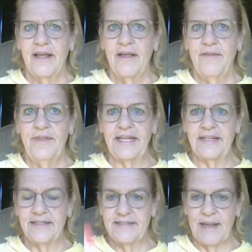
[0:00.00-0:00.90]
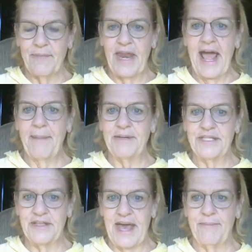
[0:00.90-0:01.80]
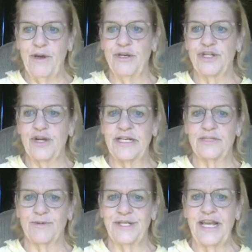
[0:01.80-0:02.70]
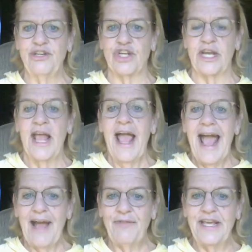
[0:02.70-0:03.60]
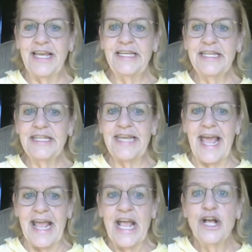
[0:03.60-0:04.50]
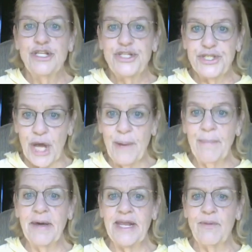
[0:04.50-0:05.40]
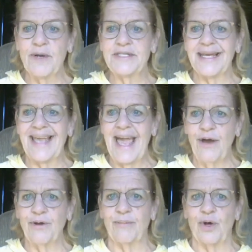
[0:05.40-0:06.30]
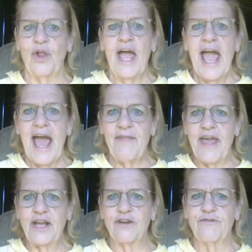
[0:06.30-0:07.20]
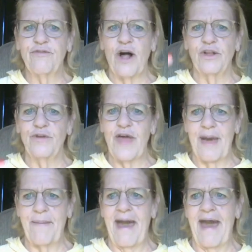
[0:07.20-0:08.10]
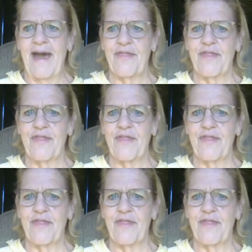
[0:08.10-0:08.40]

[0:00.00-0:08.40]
that something happened to that mode of transportation. At the end of the day, somebody was accountable and they could follow that path.